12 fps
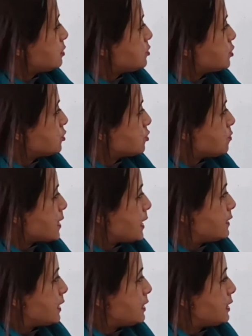
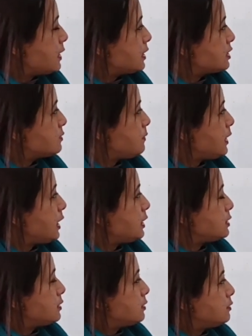Chattopadhyay, he
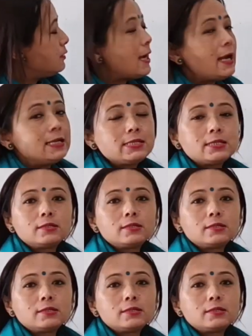explained that